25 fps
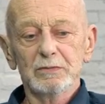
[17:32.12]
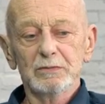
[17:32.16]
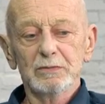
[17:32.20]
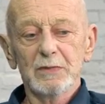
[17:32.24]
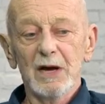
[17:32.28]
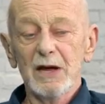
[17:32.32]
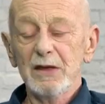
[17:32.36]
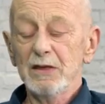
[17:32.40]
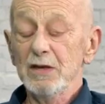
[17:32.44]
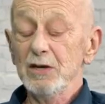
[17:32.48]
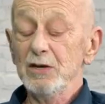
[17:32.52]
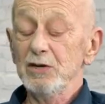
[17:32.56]

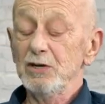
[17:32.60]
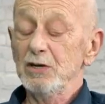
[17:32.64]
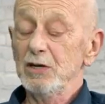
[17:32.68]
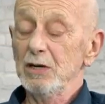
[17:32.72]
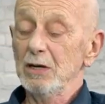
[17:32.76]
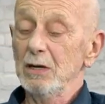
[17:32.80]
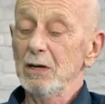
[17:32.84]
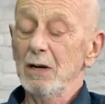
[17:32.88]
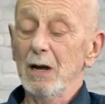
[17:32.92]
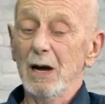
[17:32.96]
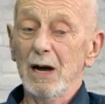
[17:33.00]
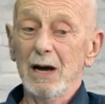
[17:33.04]
I think
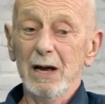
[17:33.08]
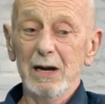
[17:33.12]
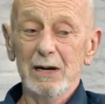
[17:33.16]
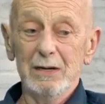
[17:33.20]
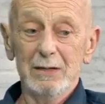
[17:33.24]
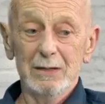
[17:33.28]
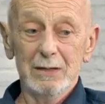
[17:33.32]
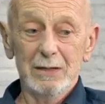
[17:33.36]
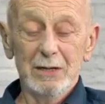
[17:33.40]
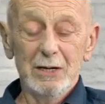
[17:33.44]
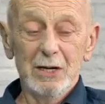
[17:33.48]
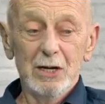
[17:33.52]
she
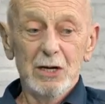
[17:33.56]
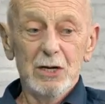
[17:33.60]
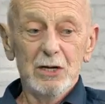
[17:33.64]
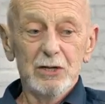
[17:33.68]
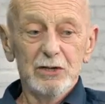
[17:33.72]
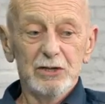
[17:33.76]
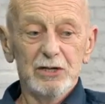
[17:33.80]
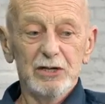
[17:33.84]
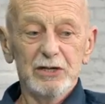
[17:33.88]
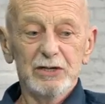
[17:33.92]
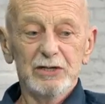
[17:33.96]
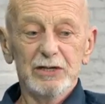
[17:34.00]
lied.
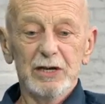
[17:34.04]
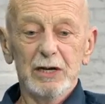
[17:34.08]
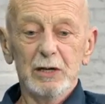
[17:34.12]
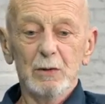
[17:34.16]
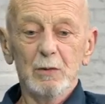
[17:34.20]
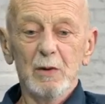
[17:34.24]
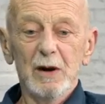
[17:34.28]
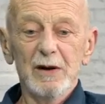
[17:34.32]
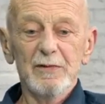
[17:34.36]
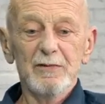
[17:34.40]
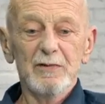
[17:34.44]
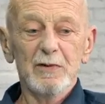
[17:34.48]
She
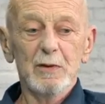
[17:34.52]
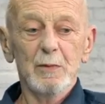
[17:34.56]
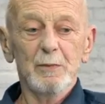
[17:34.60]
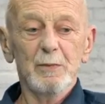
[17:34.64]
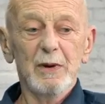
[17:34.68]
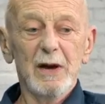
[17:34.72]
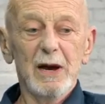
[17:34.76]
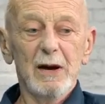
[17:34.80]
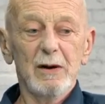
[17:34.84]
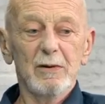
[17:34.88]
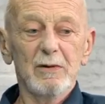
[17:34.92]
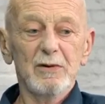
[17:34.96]
said one of the
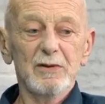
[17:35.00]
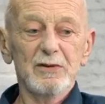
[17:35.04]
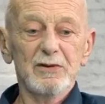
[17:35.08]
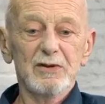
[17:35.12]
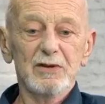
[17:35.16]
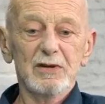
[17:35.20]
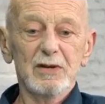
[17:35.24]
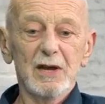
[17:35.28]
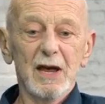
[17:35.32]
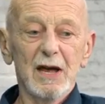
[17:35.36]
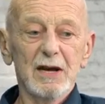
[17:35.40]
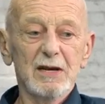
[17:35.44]

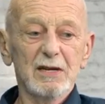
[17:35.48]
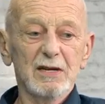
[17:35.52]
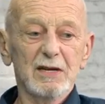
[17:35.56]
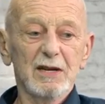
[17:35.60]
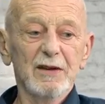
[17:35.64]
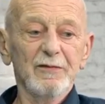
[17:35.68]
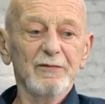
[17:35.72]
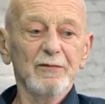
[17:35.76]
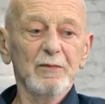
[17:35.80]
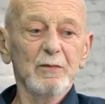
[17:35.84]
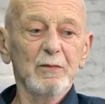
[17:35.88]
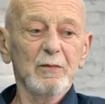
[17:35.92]
parents had
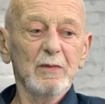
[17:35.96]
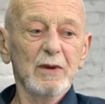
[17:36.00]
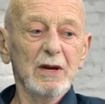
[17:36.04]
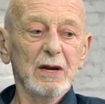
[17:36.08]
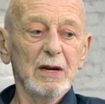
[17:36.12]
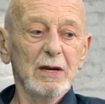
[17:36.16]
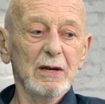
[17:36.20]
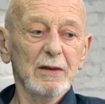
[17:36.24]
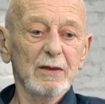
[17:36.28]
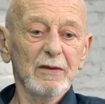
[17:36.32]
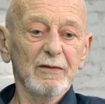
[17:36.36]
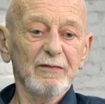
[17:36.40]
given
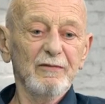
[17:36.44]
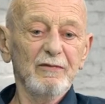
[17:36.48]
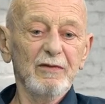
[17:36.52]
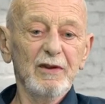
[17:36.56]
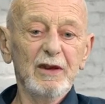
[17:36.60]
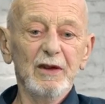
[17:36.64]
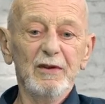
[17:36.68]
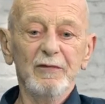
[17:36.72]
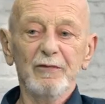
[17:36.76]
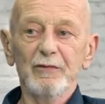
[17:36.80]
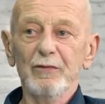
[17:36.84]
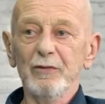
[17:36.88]
me the
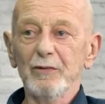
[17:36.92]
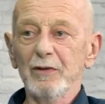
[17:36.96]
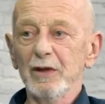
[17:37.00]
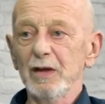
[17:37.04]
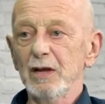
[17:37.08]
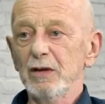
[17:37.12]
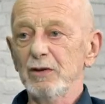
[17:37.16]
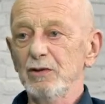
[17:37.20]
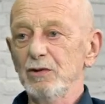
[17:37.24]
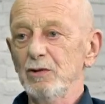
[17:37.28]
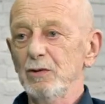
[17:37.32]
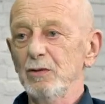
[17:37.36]
fee for
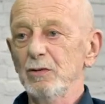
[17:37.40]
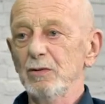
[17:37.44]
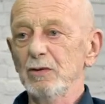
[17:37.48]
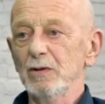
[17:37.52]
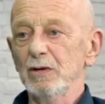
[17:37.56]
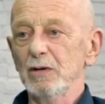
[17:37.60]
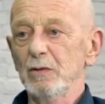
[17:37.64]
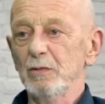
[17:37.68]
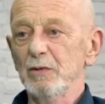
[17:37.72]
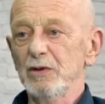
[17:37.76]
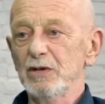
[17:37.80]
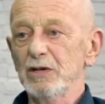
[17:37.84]
their
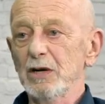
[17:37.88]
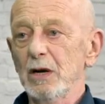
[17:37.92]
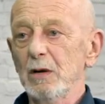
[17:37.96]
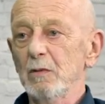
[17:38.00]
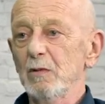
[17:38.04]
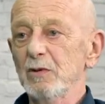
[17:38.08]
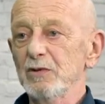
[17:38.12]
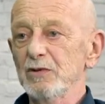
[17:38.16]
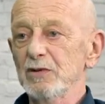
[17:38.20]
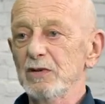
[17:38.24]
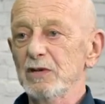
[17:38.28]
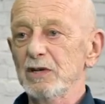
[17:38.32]
student, which I
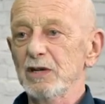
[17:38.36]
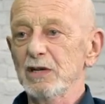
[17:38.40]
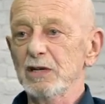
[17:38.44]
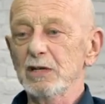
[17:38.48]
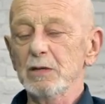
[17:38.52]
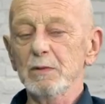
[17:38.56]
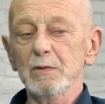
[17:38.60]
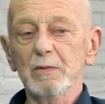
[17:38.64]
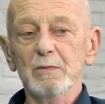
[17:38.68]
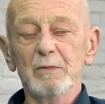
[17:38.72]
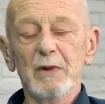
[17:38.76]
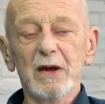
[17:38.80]
wasn't
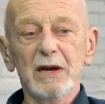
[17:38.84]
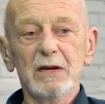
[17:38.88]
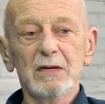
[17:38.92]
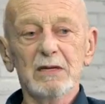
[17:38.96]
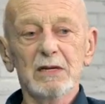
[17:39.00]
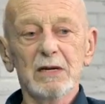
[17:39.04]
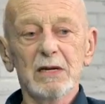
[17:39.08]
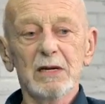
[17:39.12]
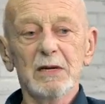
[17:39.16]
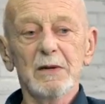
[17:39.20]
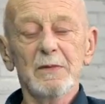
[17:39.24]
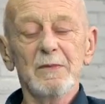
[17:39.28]

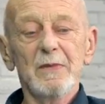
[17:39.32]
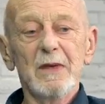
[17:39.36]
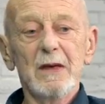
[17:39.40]
expecting.